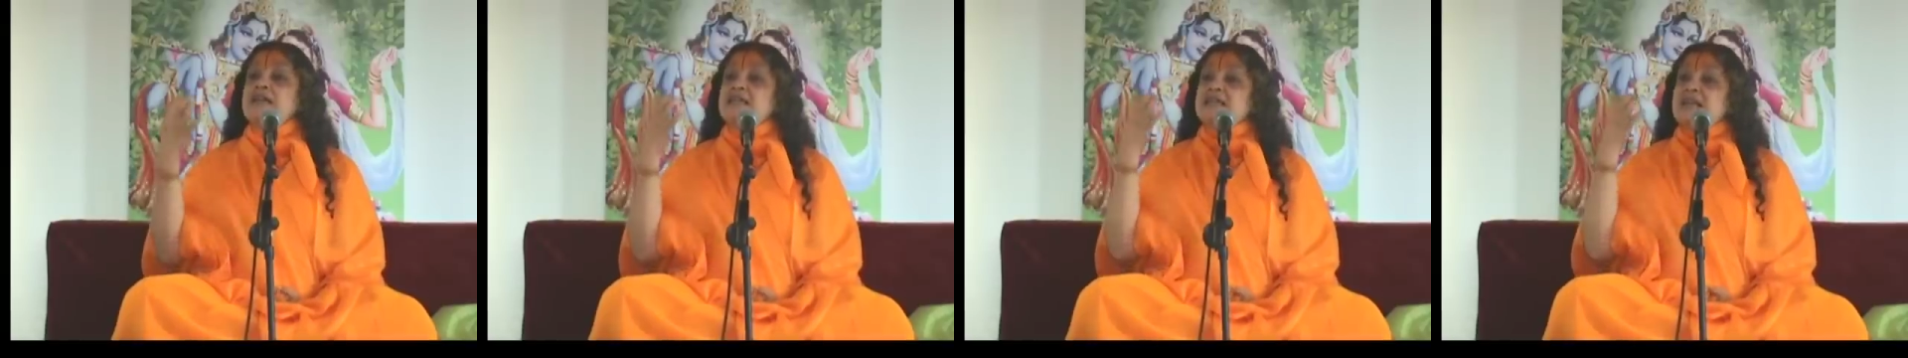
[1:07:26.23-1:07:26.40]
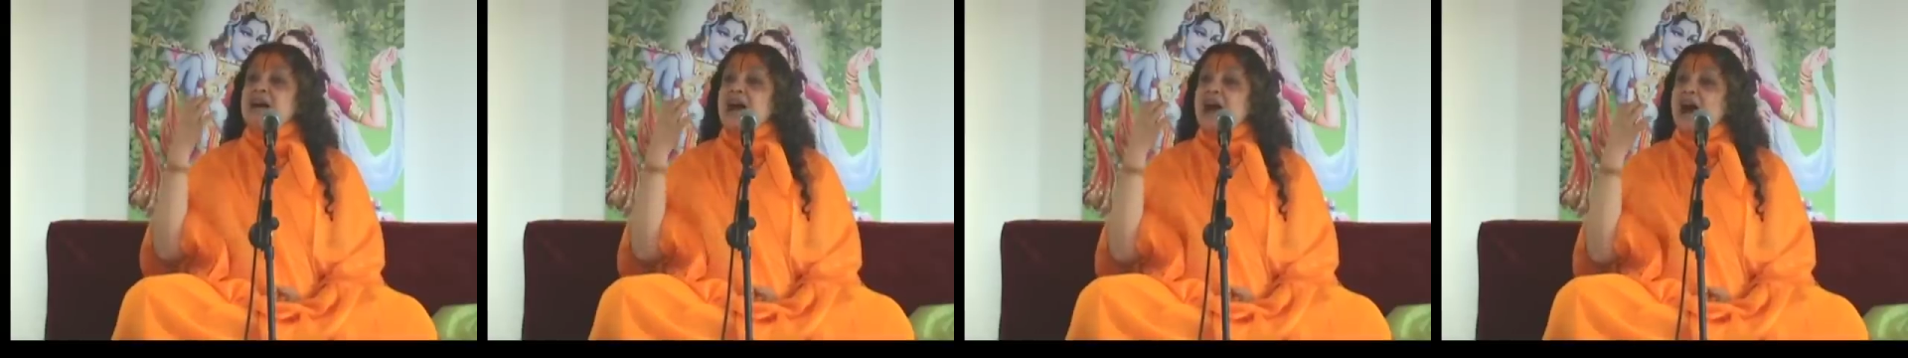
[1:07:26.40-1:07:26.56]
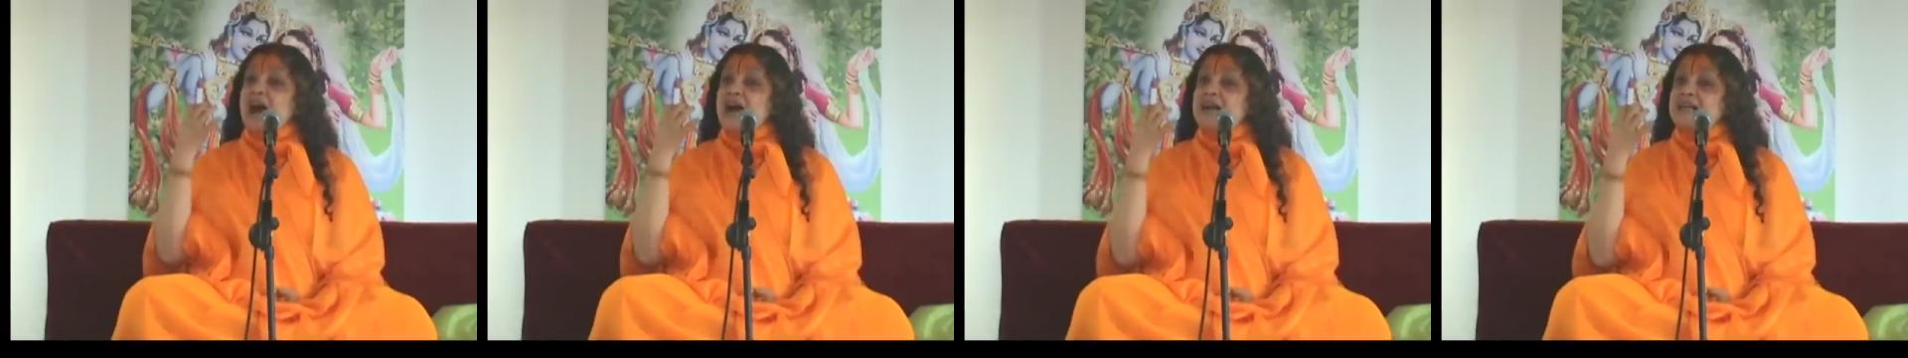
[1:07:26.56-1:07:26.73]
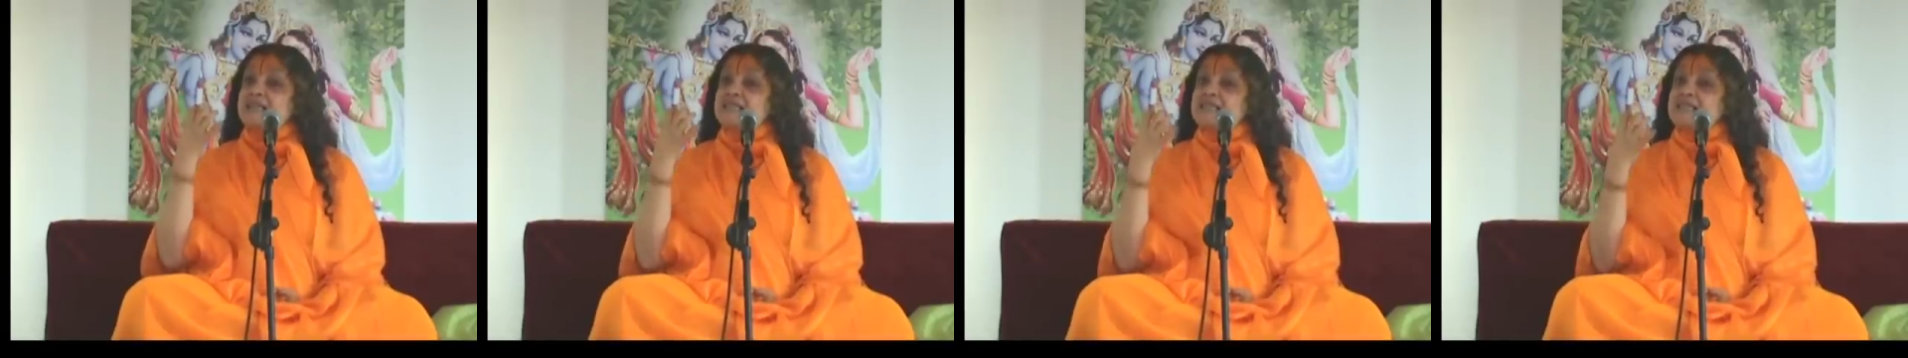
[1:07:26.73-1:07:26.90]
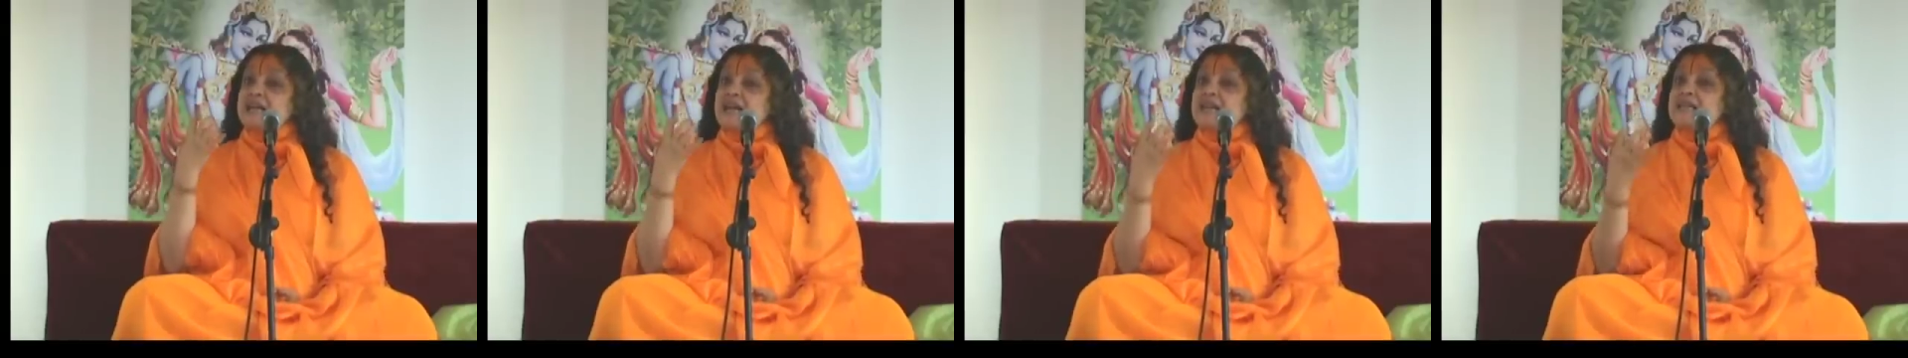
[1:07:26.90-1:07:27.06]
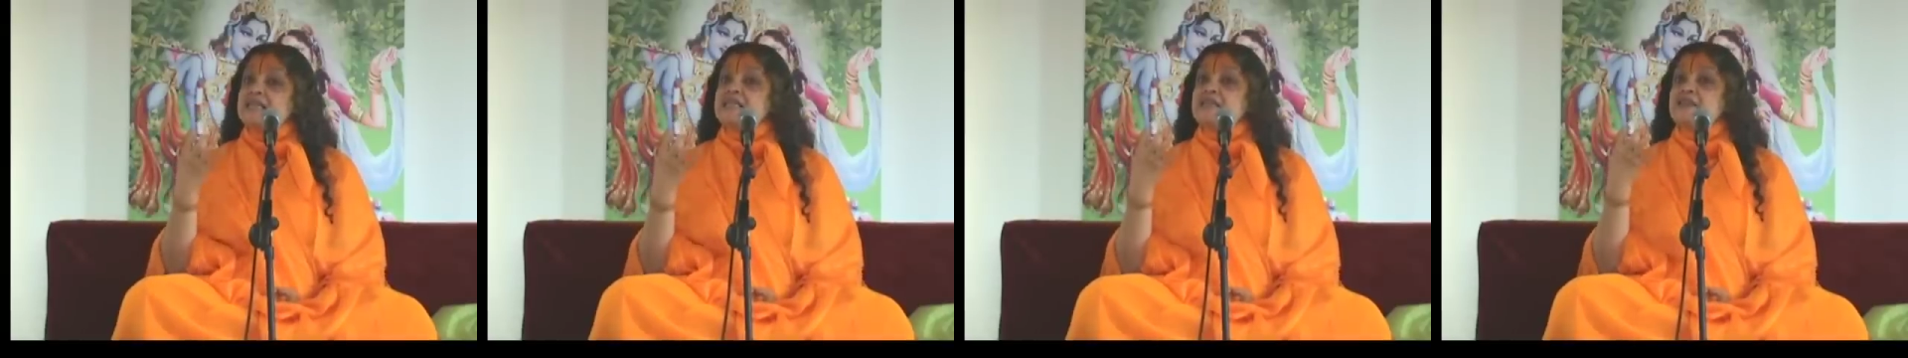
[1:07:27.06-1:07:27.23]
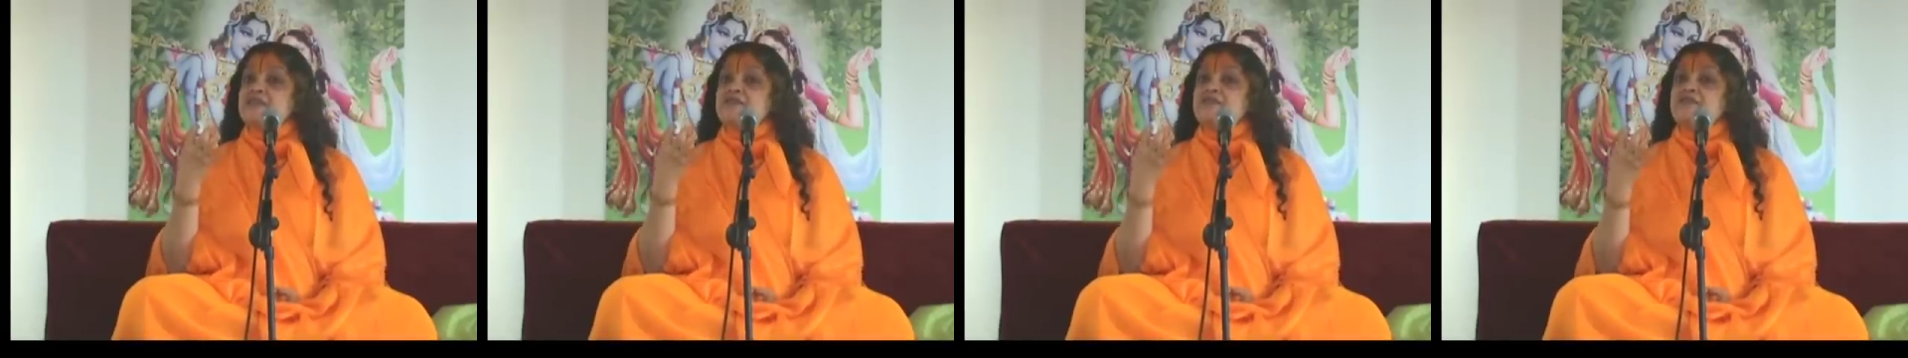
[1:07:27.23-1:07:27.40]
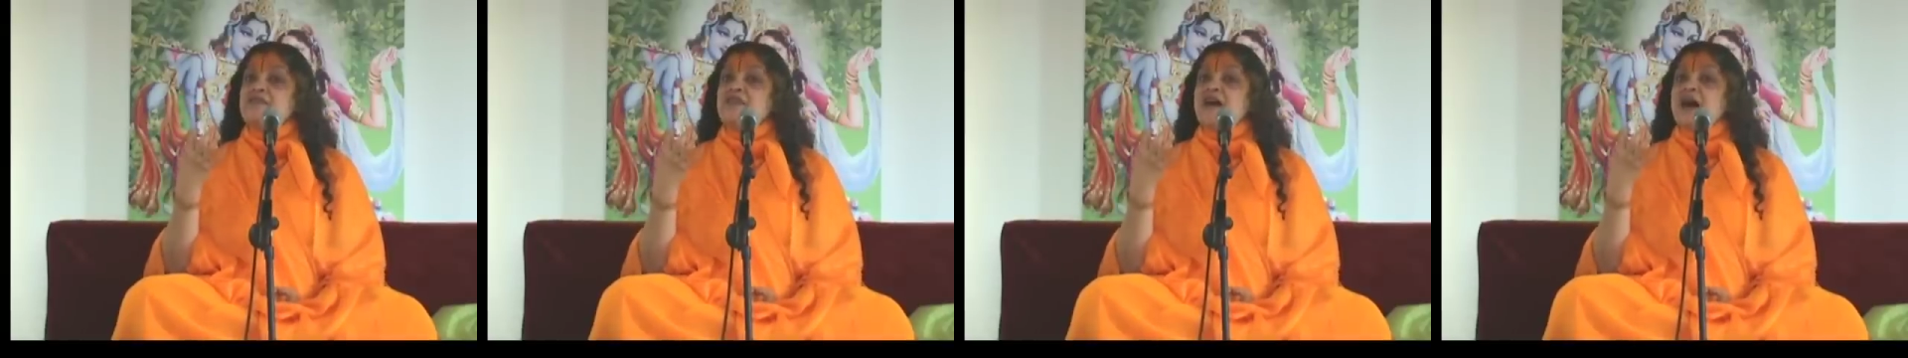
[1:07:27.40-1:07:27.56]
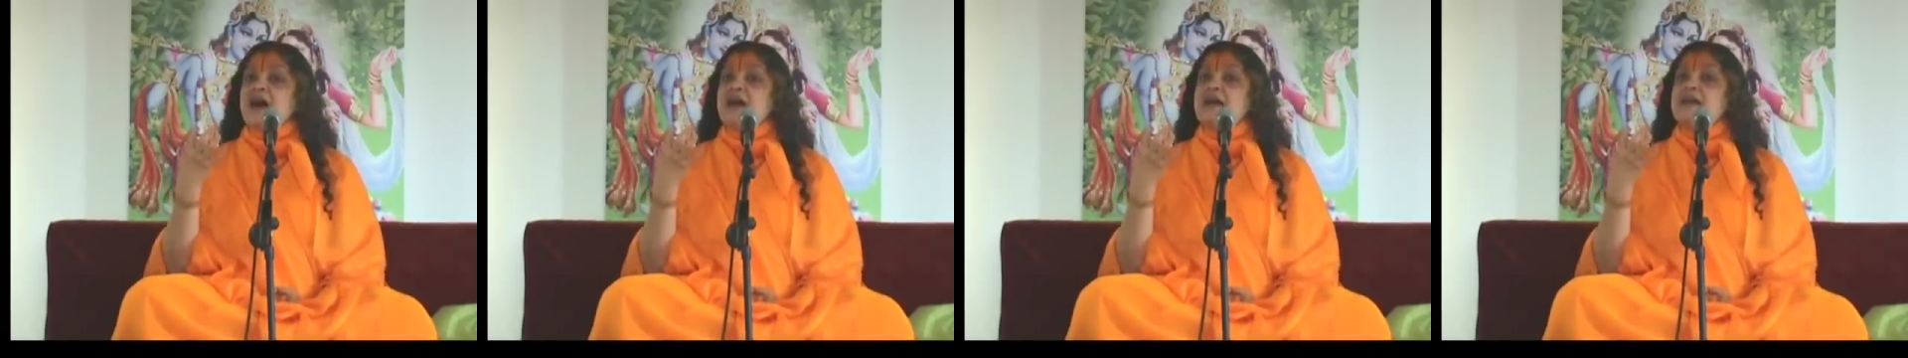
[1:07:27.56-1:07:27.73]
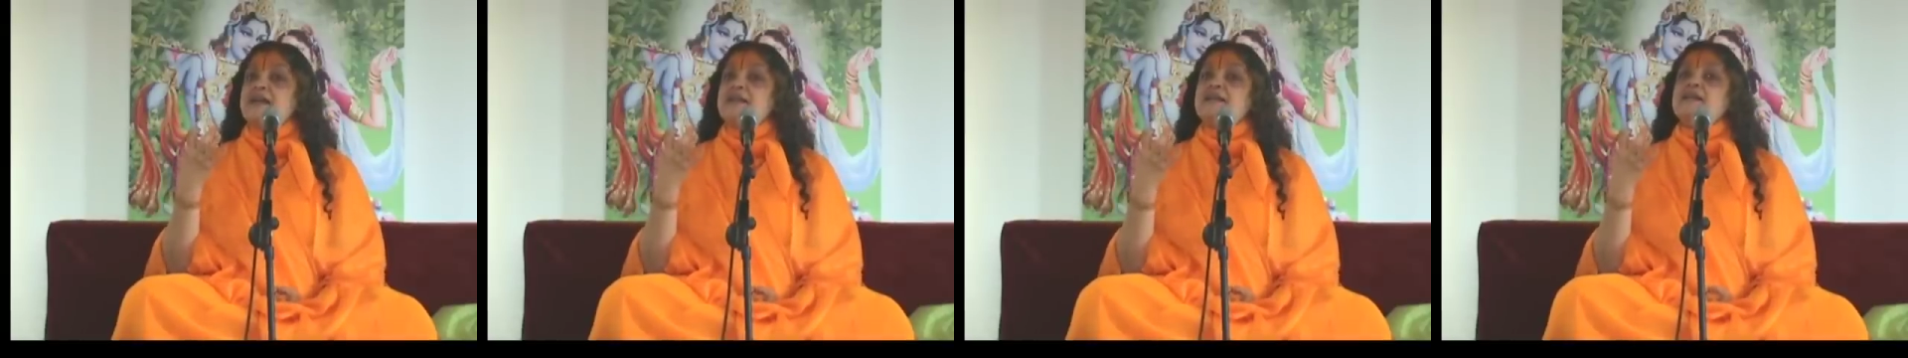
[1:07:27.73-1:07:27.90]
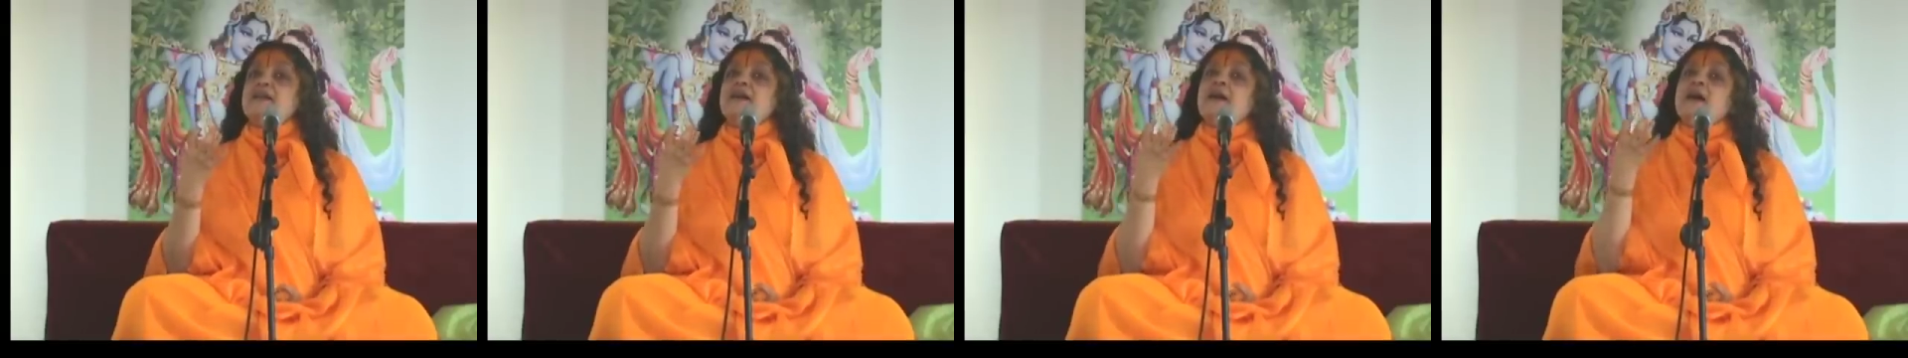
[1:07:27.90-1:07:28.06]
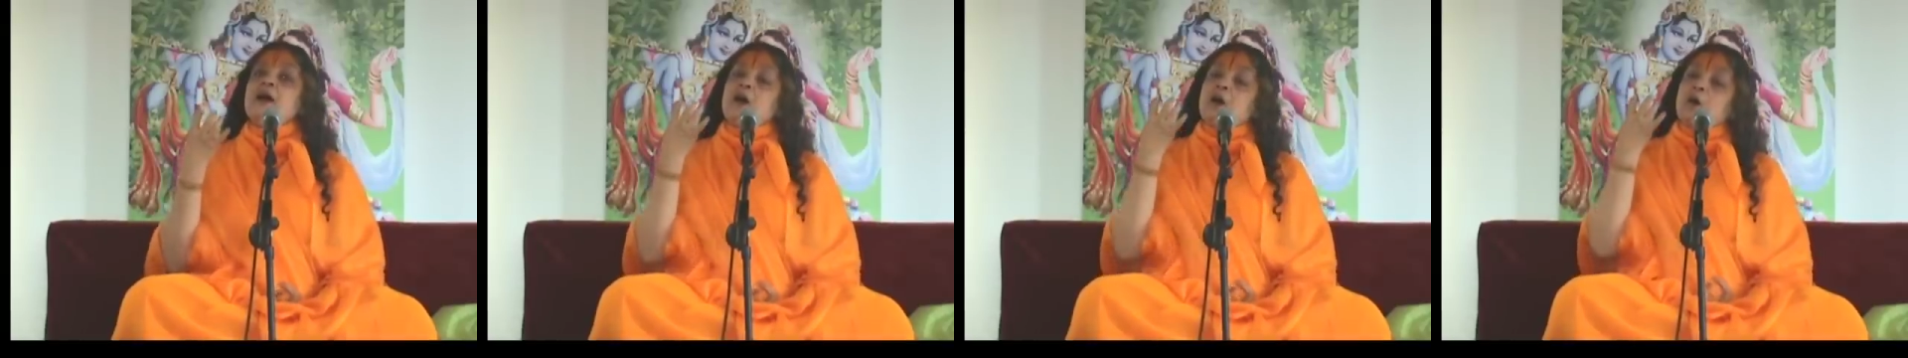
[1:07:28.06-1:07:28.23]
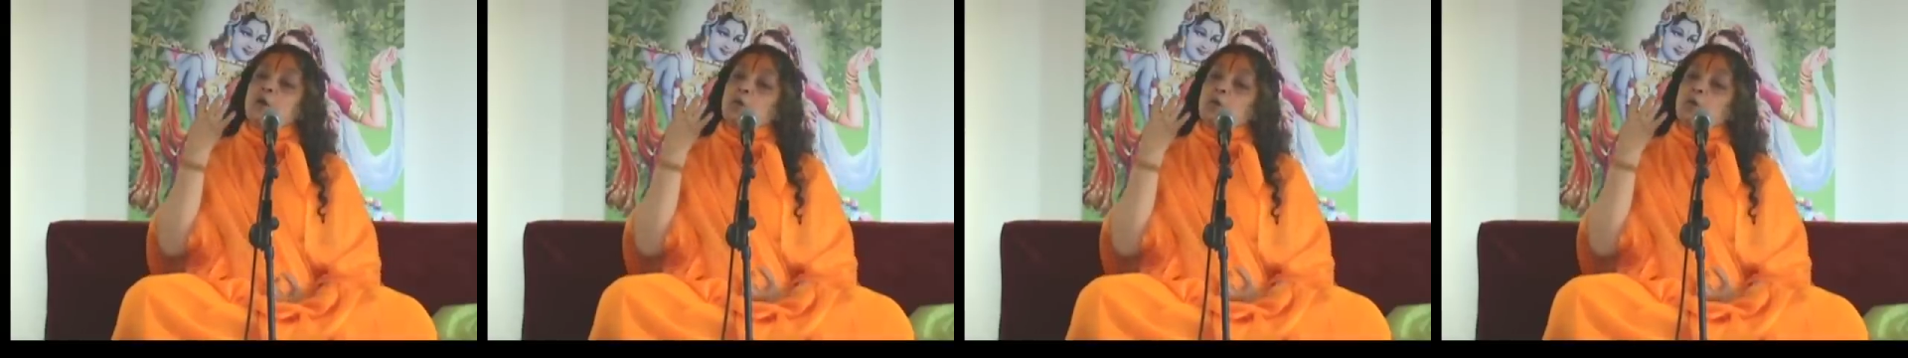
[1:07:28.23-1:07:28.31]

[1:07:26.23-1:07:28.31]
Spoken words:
he identified